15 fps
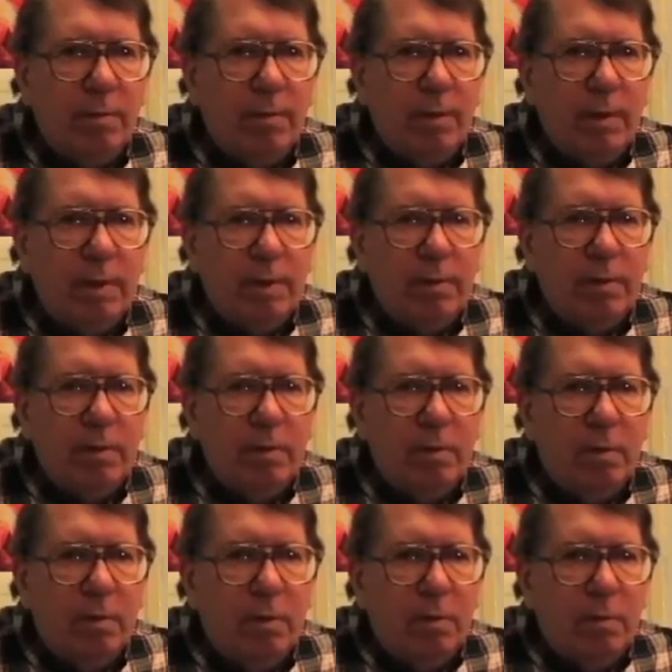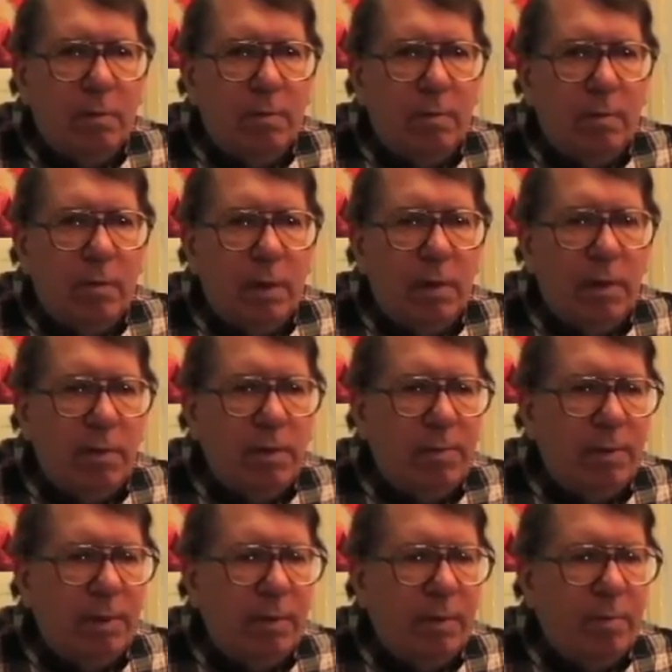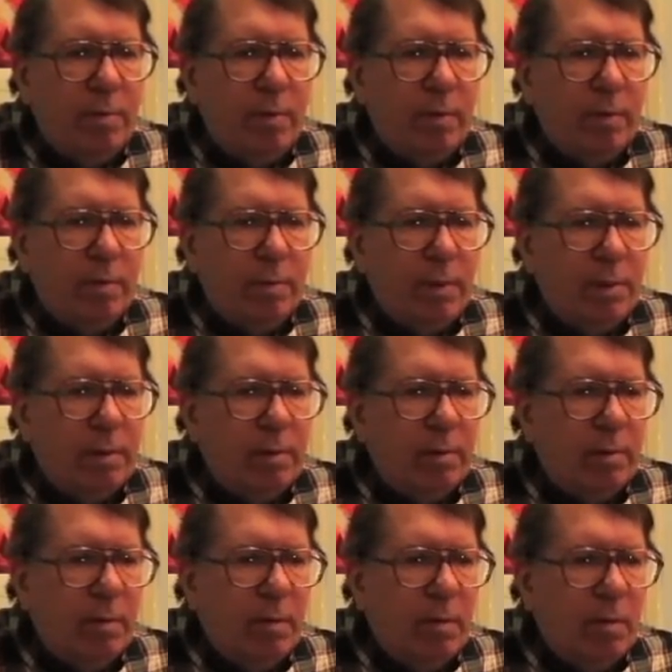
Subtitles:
flies. Yeah, that was pretty important because the